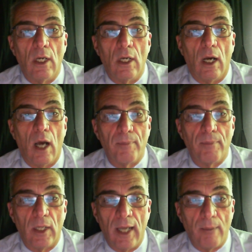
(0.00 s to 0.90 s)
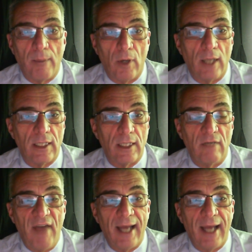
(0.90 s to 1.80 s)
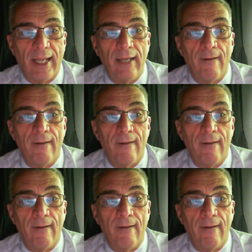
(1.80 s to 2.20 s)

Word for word: uh, up the upper Hudson Valley,